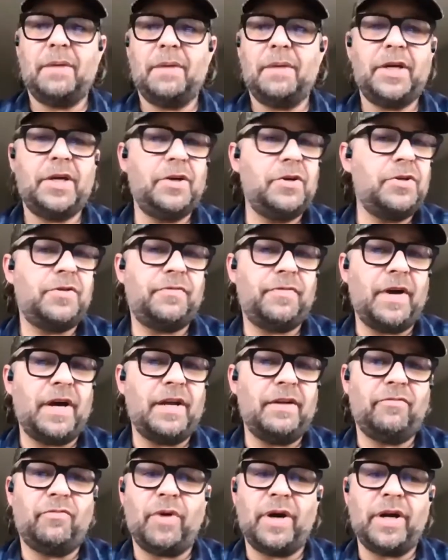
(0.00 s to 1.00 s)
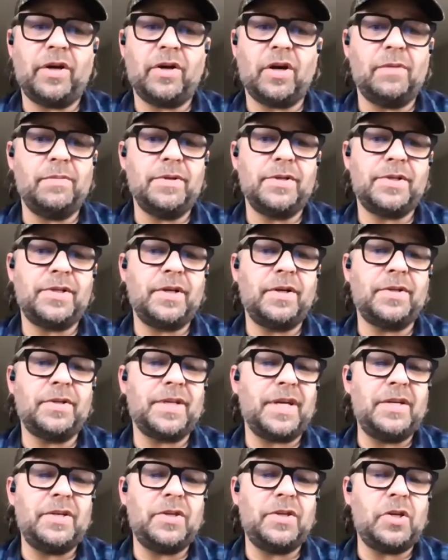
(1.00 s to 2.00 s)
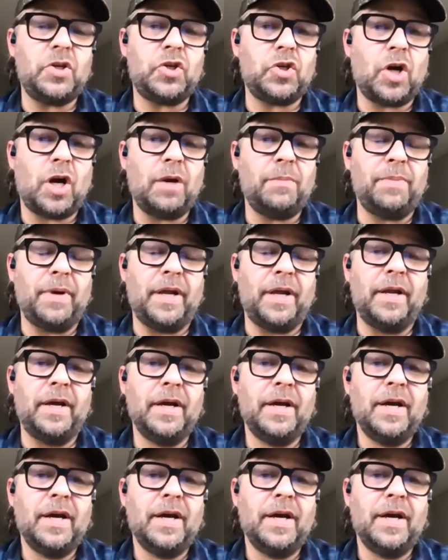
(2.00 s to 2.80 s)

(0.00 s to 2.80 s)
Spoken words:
a huge fan of white carbon steel. It's easy to sharpen,